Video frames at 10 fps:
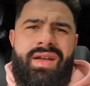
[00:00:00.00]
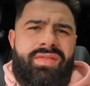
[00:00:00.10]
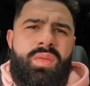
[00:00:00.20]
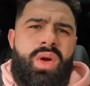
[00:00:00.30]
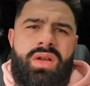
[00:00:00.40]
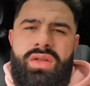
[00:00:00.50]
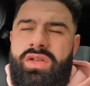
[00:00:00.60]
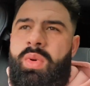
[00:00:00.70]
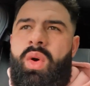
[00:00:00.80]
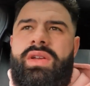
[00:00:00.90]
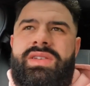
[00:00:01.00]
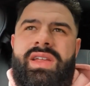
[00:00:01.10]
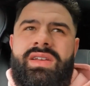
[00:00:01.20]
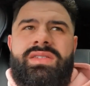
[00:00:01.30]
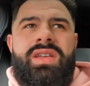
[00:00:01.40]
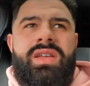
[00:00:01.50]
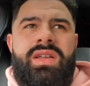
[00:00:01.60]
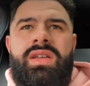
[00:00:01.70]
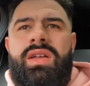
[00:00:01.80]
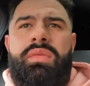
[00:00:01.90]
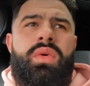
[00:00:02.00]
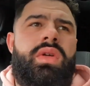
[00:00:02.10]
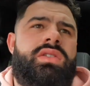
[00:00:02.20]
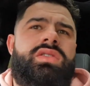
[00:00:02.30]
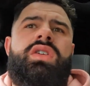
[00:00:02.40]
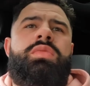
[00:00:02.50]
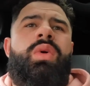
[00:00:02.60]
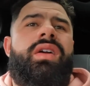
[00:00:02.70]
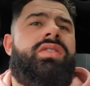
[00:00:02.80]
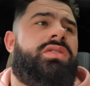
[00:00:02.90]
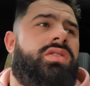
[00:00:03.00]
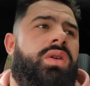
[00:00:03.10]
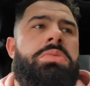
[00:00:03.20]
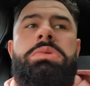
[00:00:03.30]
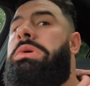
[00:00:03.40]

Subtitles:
Everywhere does porridge and eggs. Everywhere that serves breakfast. So